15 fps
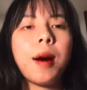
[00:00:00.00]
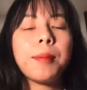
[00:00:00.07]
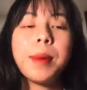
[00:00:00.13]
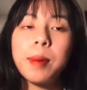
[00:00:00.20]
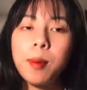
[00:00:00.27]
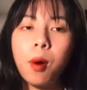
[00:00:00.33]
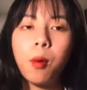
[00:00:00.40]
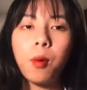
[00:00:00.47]

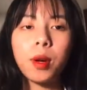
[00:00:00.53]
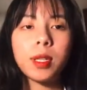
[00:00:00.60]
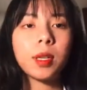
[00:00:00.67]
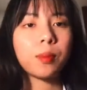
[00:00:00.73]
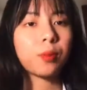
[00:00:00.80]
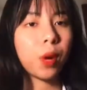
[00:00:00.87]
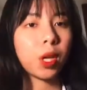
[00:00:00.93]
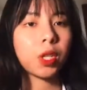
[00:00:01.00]
People with
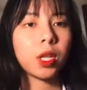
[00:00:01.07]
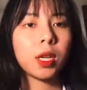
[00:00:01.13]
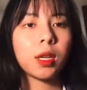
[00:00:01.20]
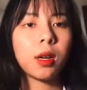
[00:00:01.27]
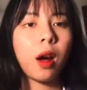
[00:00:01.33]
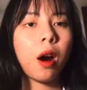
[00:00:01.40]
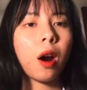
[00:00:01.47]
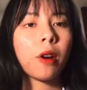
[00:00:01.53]

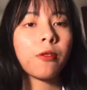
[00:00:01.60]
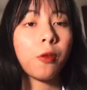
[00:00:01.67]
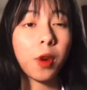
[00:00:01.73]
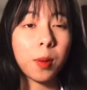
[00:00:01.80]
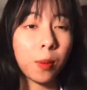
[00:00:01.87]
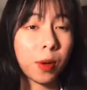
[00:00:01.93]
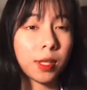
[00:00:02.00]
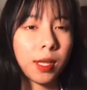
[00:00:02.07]
depression are
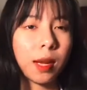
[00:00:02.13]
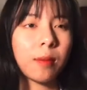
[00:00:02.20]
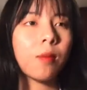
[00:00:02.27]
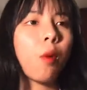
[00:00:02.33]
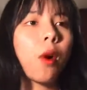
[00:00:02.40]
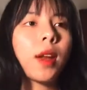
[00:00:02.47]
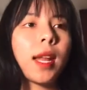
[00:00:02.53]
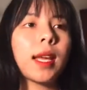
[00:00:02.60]
40%
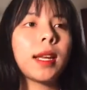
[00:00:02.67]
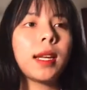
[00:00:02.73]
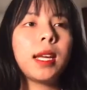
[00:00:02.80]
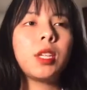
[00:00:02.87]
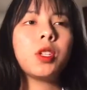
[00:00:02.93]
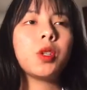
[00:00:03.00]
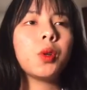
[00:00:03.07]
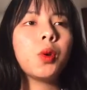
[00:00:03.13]
more likely
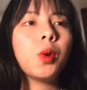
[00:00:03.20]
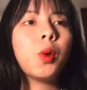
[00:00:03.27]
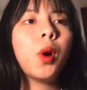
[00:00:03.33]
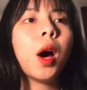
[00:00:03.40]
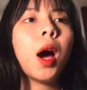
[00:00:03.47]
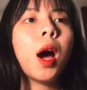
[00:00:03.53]
to